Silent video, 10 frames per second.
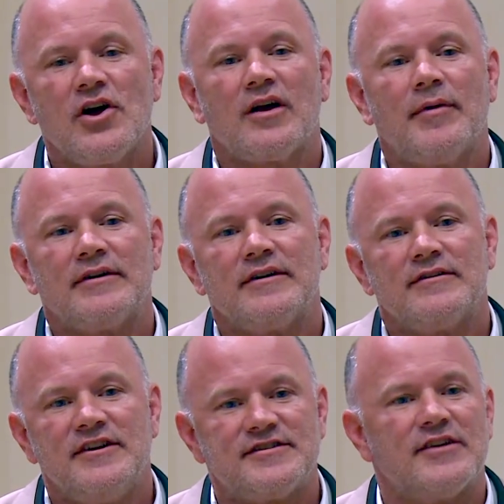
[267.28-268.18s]
talking
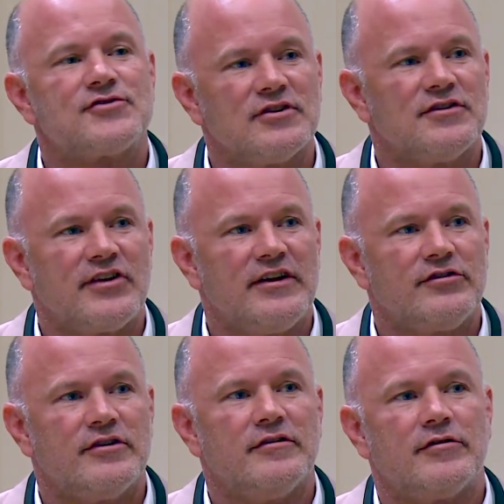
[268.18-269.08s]
about
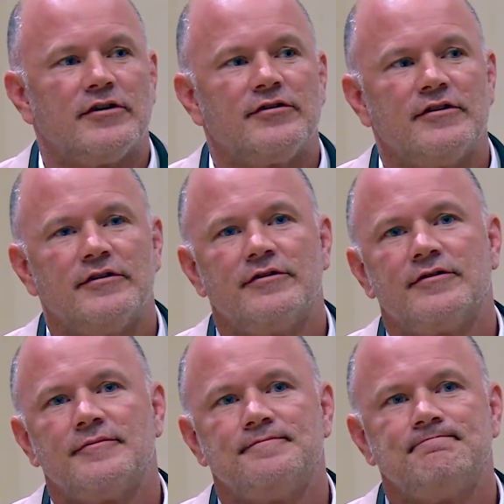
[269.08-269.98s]
decentralization
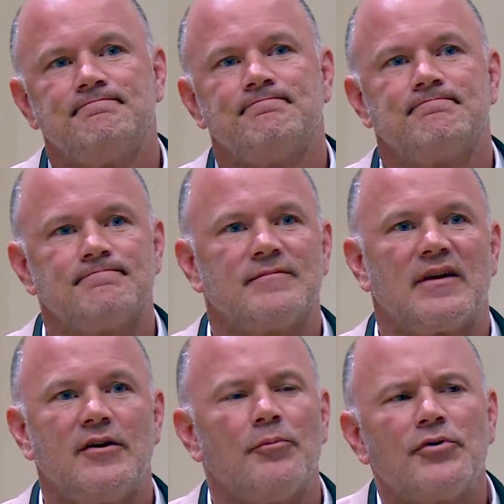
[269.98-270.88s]
versus,
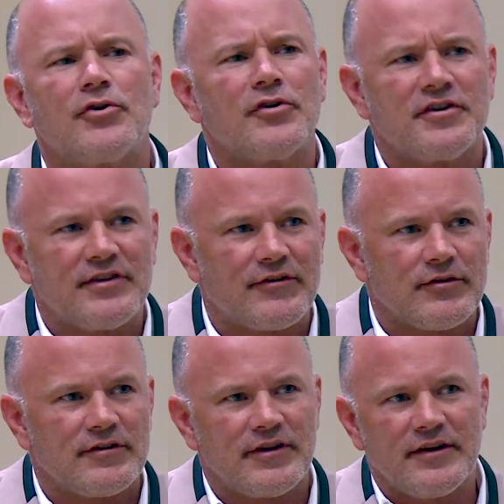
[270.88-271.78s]
pure
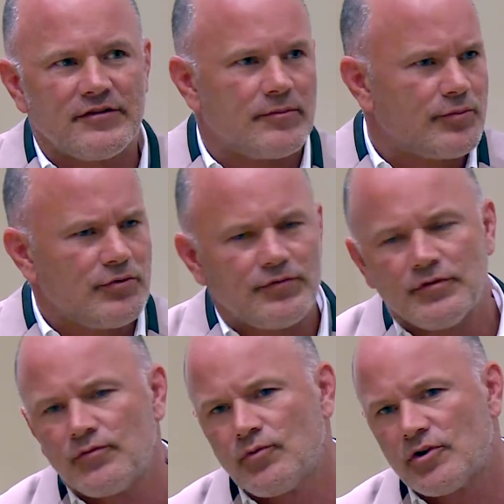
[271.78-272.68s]
decentralization, proof
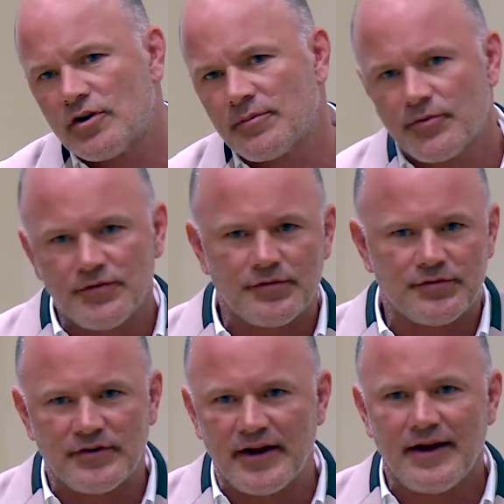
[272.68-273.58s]
of work, proof of
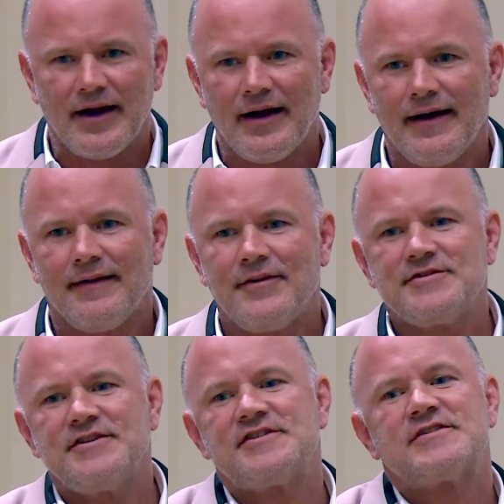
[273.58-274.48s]
stake.
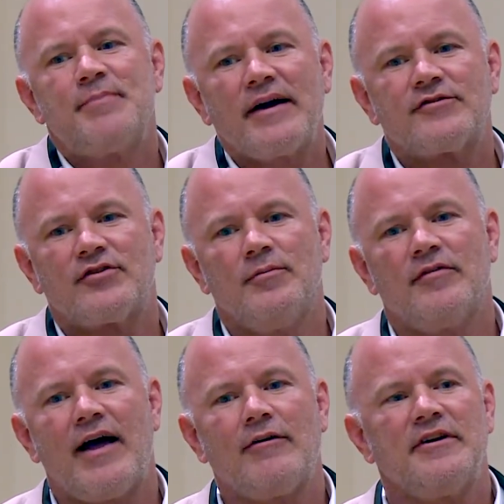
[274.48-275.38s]
There's this spectrum
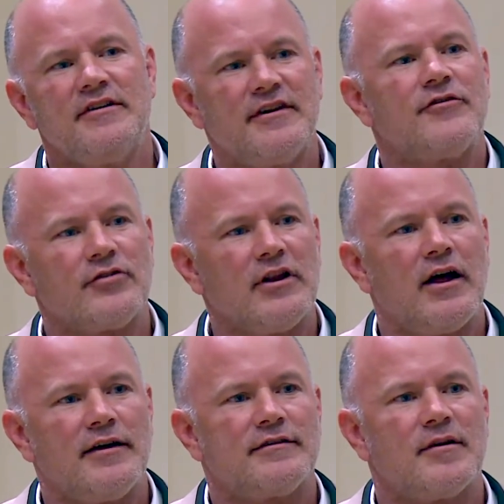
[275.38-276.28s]
of how
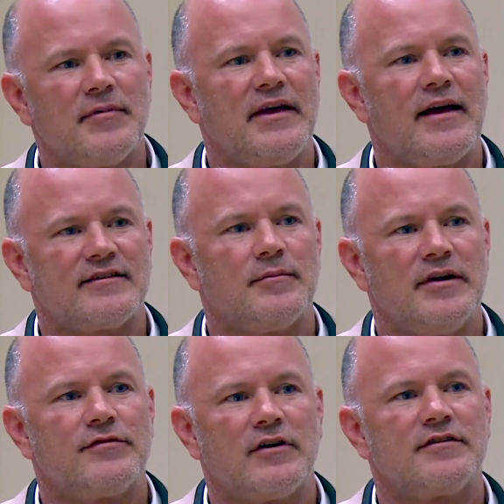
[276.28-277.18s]
decentralized something has to
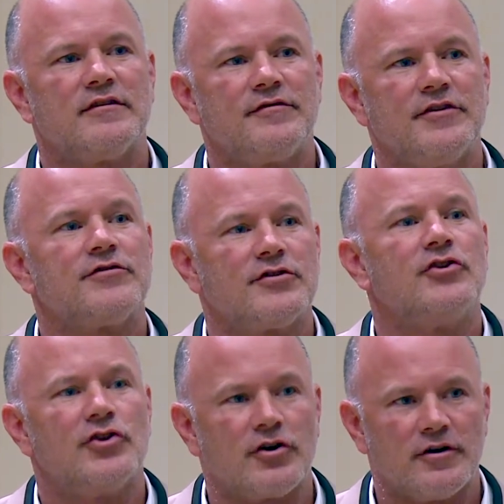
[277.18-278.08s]
be for us to feel
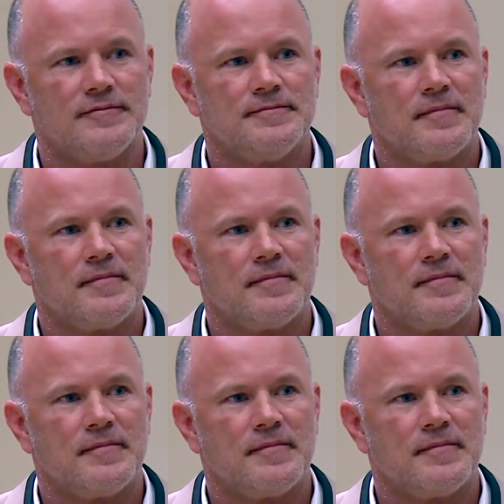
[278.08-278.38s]
secure.